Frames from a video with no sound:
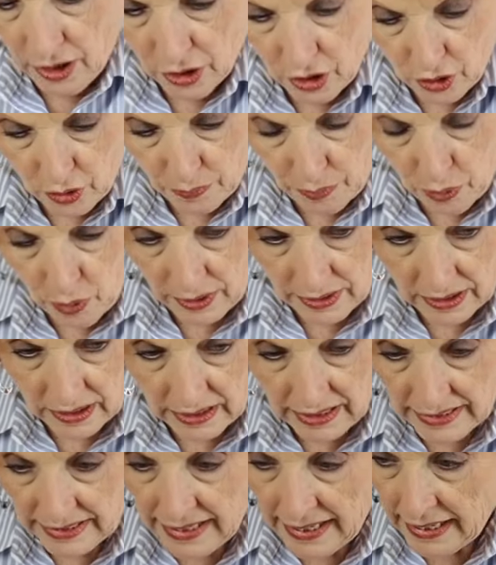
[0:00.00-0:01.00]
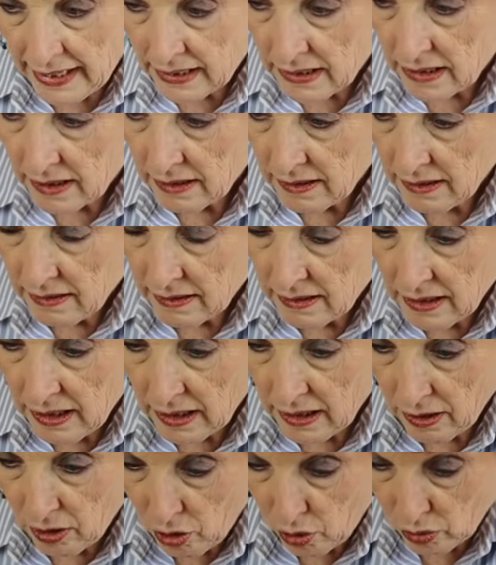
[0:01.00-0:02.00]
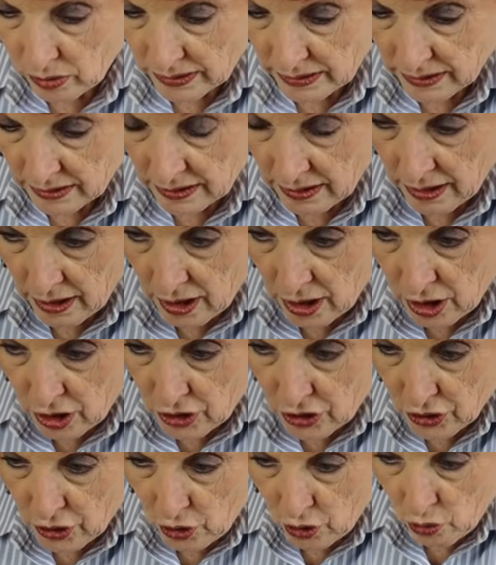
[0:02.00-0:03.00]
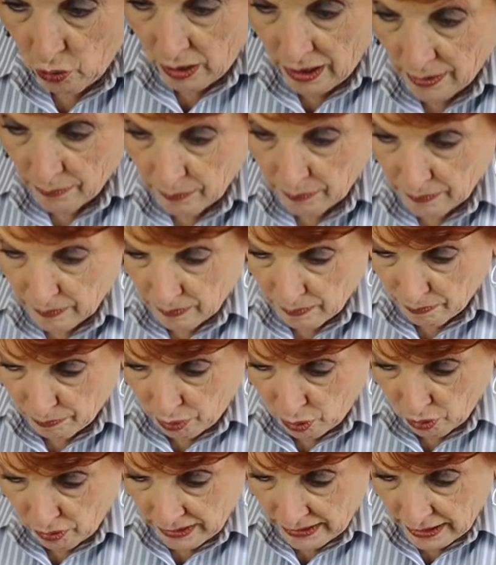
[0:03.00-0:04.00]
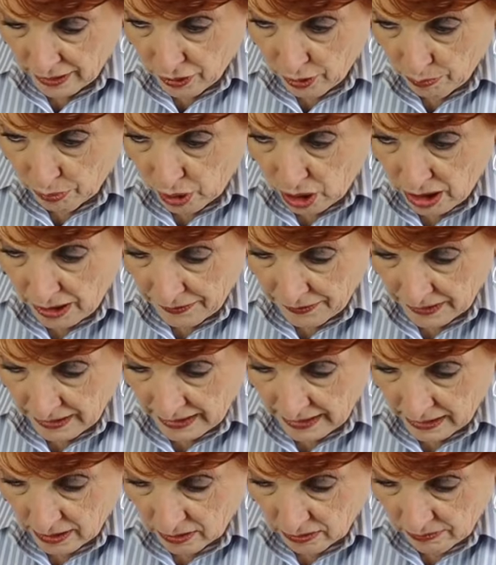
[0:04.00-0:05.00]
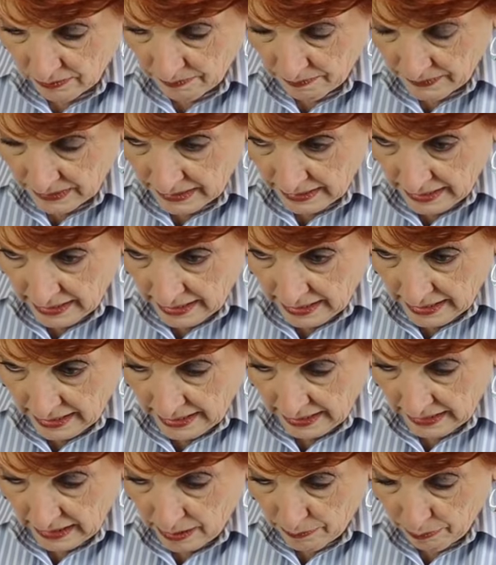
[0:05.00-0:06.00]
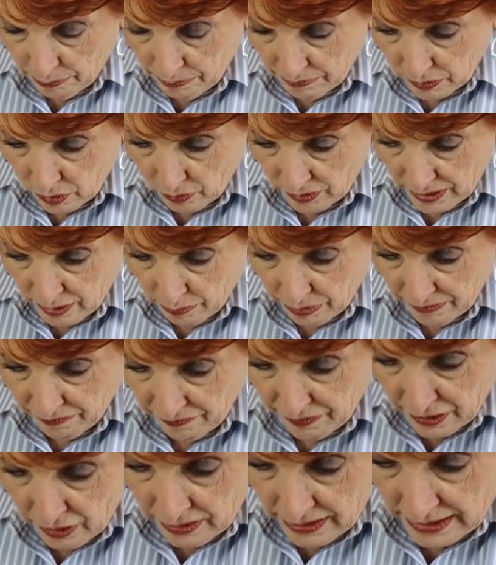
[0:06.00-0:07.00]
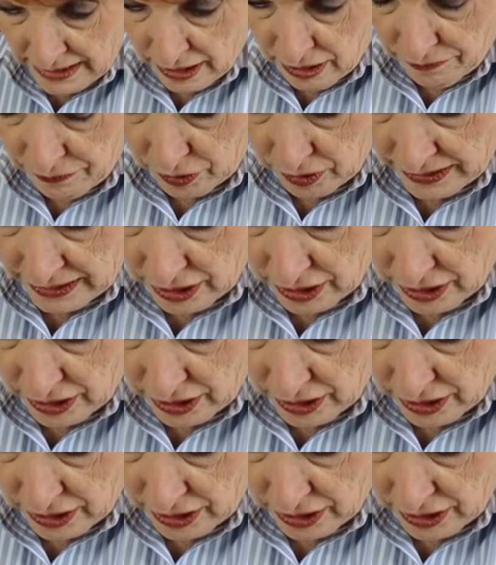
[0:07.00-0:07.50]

to the point that I can't hold it. So I'm pouring in the broth now and I'm going to be very careful